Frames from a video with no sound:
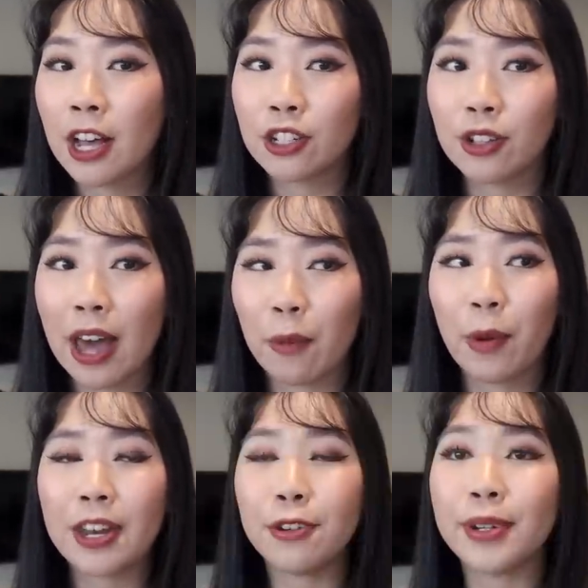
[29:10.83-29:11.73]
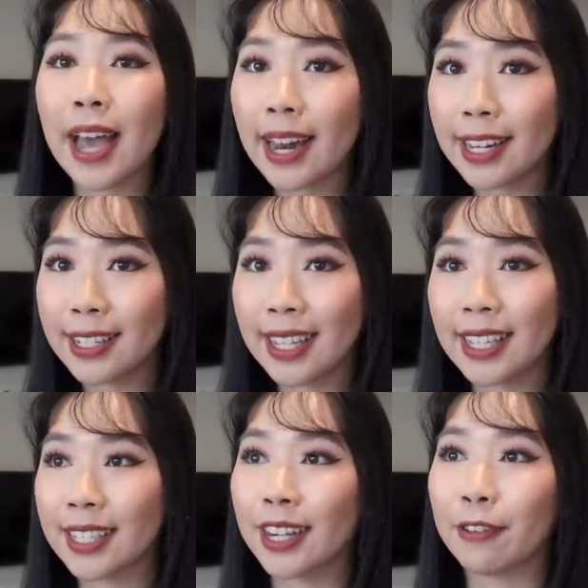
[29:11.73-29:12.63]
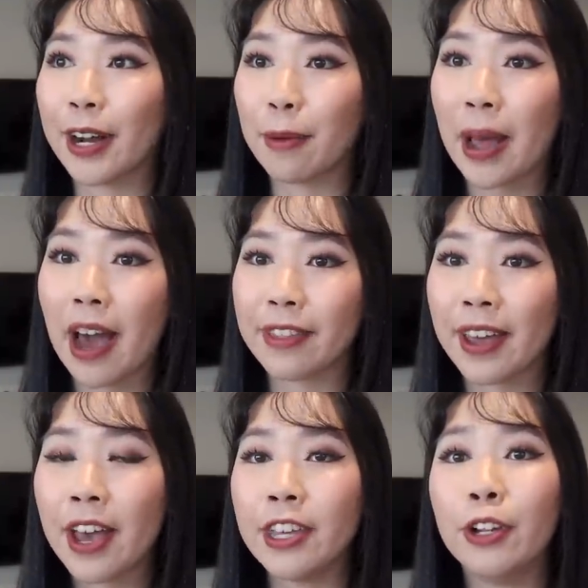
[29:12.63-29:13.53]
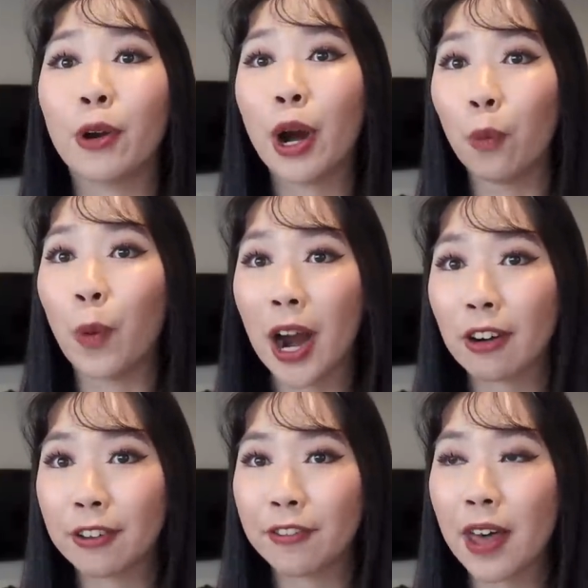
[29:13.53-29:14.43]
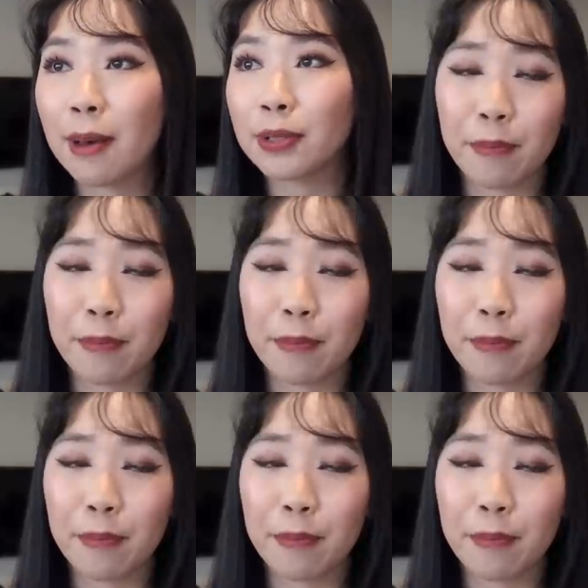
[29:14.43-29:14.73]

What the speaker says: so that when you get into this career path, you're aware of them.